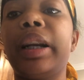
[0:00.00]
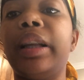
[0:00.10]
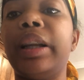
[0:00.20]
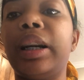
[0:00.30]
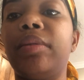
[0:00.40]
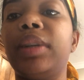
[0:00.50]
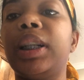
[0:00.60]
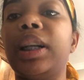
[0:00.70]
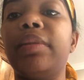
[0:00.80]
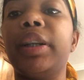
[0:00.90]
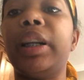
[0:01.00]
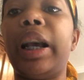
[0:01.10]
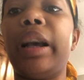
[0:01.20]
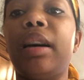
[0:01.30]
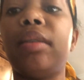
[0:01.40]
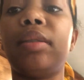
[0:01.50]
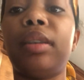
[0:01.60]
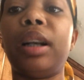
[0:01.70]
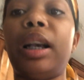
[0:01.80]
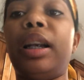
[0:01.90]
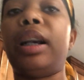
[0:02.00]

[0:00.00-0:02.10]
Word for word: and let them simmer down and